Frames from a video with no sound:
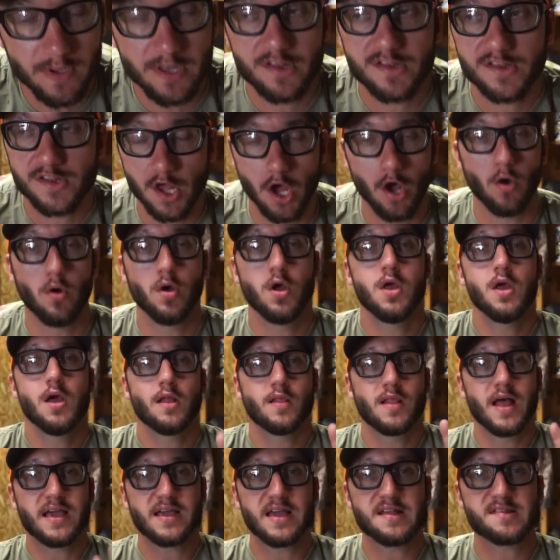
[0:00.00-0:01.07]
So,
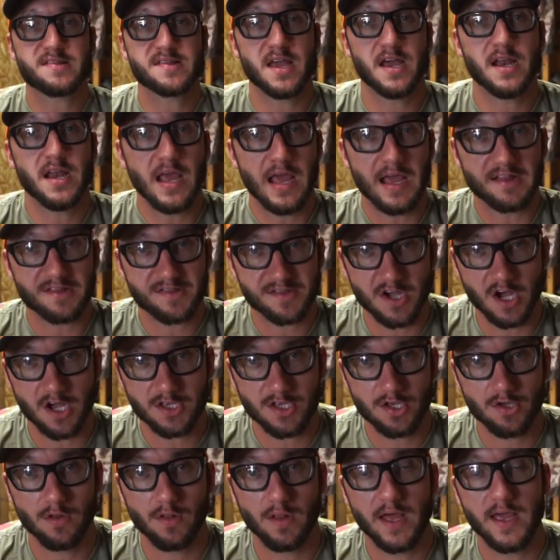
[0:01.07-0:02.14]
like I said, it's not
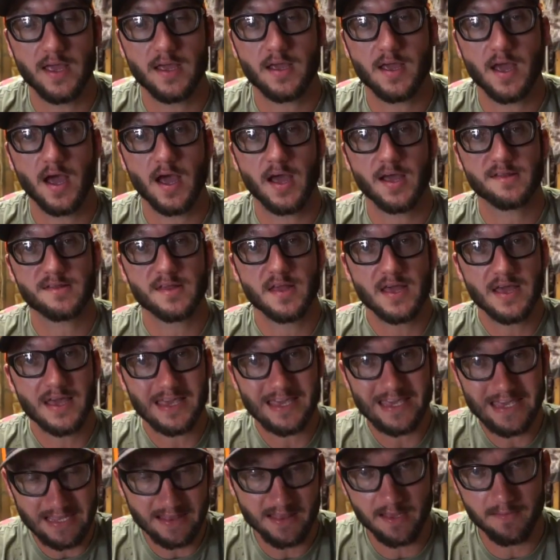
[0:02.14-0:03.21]
too late, guys.
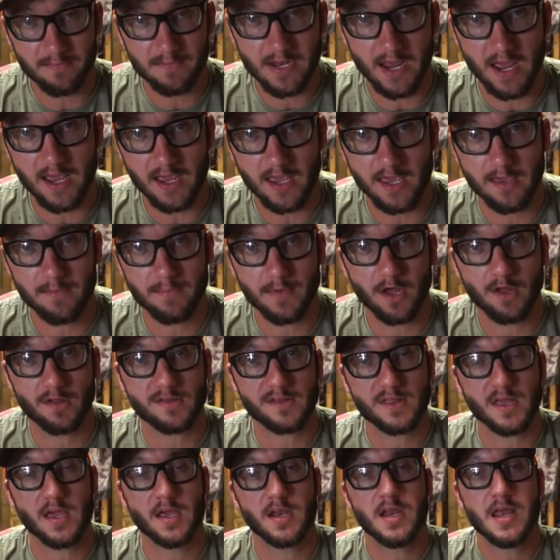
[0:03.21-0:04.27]
Get them dang emails
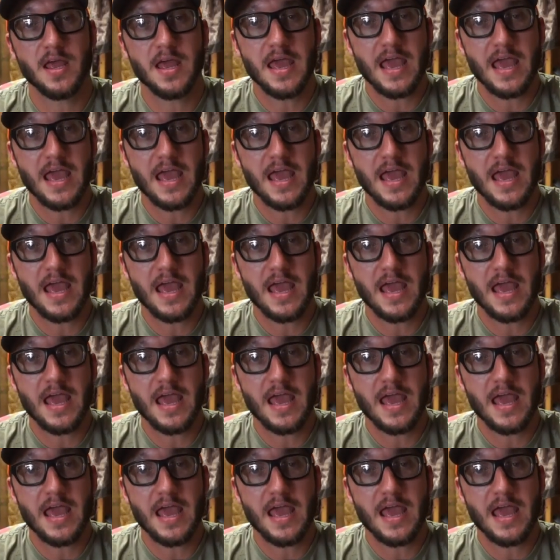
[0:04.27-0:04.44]
in.